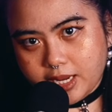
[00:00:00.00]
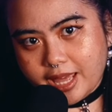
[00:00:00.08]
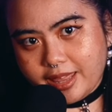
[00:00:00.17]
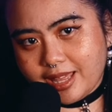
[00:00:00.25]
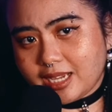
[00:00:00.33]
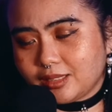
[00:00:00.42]

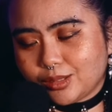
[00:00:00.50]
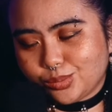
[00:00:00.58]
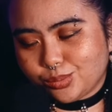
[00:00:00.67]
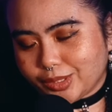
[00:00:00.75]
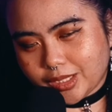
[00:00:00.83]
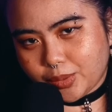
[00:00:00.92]
And that's
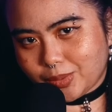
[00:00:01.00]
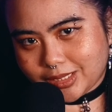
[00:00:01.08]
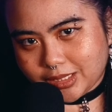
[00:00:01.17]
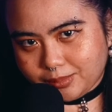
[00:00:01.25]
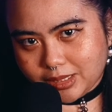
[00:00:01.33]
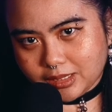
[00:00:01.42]
really
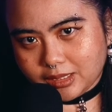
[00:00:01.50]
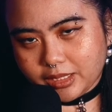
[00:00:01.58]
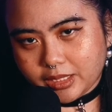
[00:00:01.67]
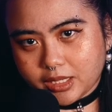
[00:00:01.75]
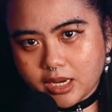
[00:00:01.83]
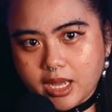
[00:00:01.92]
what's missing
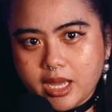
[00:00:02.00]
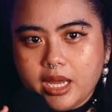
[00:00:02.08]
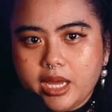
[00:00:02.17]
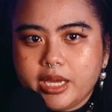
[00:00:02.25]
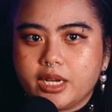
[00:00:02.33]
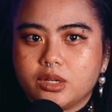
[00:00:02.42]
here.
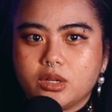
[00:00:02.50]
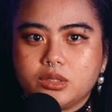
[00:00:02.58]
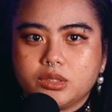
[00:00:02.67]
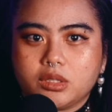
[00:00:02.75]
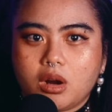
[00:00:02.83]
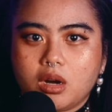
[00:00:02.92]

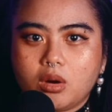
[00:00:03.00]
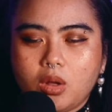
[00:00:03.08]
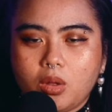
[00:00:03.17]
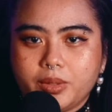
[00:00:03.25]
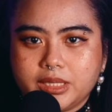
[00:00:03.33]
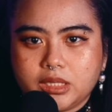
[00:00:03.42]
Heroes are
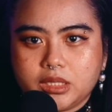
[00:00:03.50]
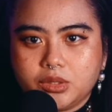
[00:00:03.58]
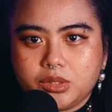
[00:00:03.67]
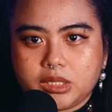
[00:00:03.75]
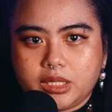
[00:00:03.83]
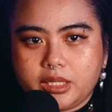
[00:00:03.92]
always
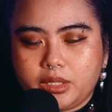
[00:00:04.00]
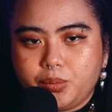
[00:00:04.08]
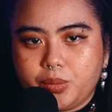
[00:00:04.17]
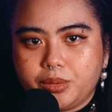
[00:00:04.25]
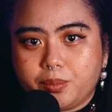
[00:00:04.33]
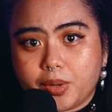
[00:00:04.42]
associated
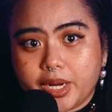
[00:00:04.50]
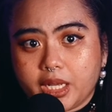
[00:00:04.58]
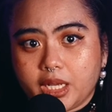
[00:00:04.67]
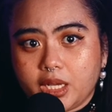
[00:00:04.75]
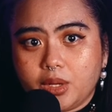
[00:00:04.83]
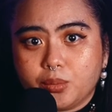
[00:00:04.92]
with
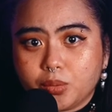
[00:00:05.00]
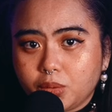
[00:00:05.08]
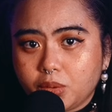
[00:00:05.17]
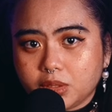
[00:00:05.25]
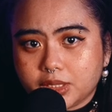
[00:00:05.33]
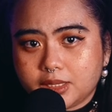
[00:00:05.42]
breaking
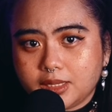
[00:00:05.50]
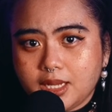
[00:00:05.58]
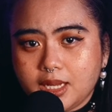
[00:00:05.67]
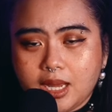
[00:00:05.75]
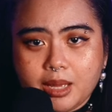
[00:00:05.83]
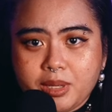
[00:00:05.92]
rules.
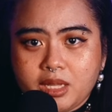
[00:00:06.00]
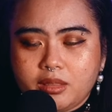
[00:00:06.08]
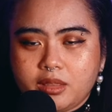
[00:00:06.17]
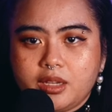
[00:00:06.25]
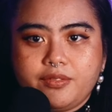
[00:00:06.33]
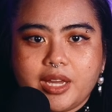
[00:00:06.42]
I mean,
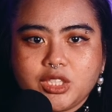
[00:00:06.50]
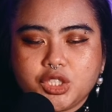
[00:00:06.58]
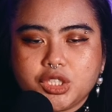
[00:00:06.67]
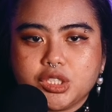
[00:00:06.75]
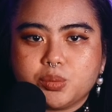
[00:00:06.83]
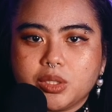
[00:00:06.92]
the
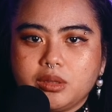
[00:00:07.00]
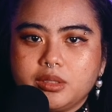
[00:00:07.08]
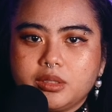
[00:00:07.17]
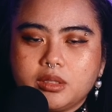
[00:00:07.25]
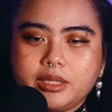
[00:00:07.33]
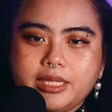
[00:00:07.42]
Avengers were
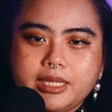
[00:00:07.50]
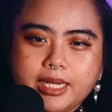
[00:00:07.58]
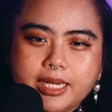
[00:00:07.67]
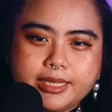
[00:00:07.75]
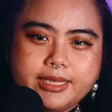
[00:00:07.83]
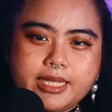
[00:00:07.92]
literally
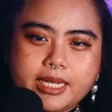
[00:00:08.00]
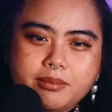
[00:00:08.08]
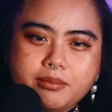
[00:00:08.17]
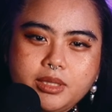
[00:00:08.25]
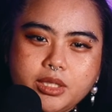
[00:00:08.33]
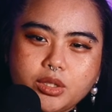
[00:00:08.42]

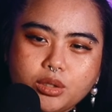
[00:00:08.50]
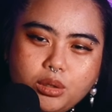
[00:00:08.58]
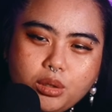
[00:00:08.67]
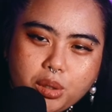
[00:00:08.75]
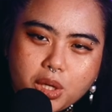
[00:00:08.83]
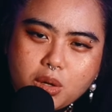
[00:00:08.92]
damn near
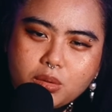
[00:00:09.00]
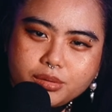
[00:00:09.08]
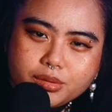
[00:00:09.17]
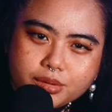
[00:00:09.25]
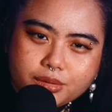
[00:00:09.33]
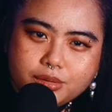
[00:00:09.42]

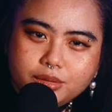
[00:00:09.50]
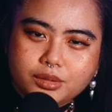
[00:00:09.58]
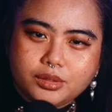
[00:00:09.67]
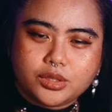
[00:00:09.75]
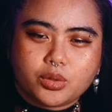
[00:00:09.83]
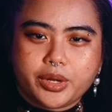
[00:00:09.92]
close to
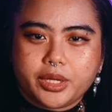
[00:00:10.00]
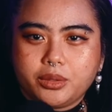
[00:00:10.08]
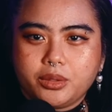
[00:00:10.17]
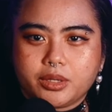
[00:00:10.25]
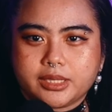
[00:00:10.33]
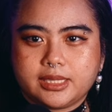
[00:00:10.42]
destroying New
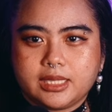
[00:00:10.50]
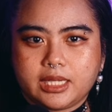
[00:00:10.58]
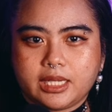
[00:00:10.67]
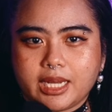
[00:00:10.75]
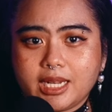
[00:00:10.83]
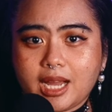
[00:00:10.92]
York
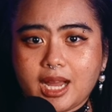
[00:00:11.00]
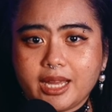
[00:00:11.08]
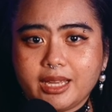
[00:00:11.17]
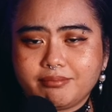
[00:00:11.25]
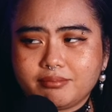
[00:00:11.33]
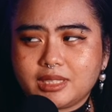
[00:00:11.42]
City, and
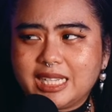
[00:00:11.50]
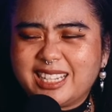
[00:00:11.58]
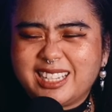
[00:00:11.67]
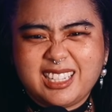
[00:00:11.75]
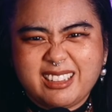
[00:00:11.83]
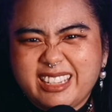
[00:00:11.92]
I
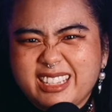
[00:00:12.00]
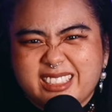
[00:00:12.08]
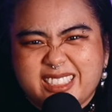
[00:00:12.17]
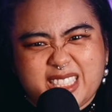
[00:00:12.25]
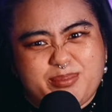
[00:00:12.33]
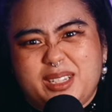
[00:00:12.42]
kind of like
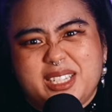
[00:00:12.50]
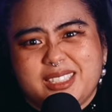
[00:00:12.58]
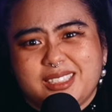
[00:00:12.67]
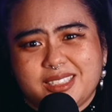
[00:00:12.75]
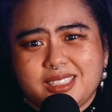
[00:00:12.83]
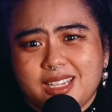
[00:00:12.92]
this
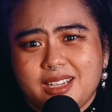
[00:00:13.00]
place.